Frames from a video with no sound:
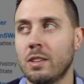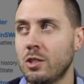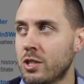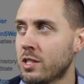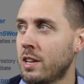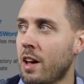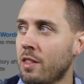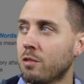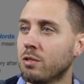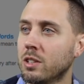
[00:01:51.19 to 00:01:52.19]
just
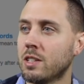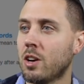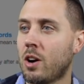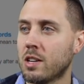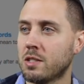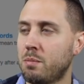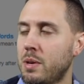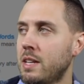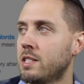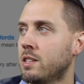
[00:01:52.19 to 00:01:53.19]
another really awesome
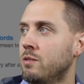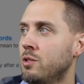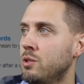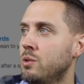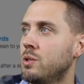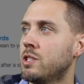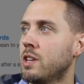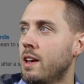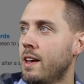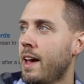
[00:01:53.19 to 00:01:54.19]
piece of news,
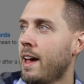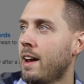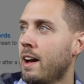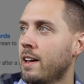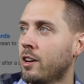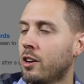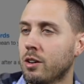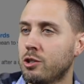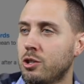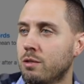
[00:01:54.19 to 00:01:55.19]
and I
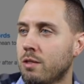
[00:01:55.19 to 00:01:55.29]
encourage you